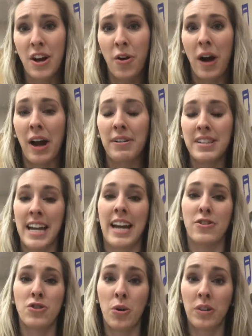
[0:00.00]
So I would
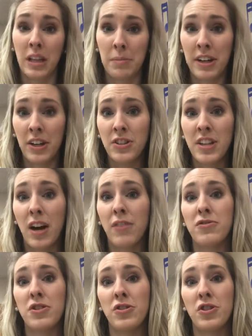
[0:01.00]
say don't limit
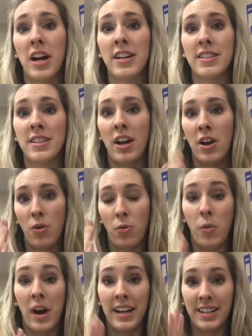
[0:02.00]
yourself to just
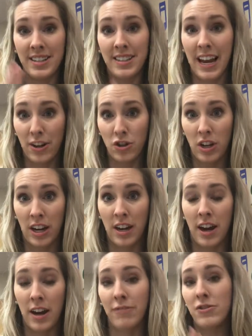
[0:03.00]
one section
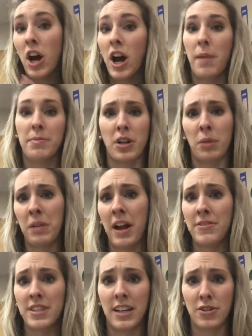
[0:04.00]
of tops or
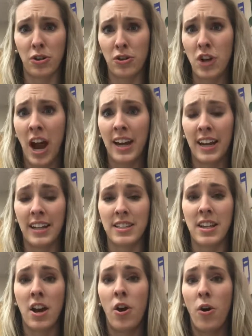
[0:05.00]
blouses or
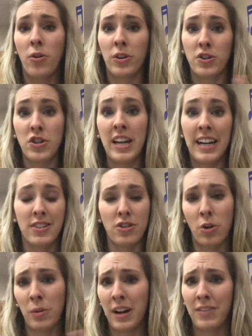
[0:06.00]
jackets or jeans
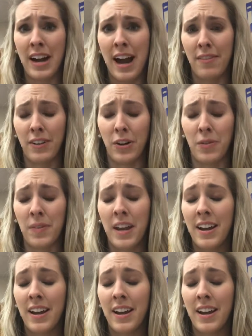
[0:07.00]
or whatever have you.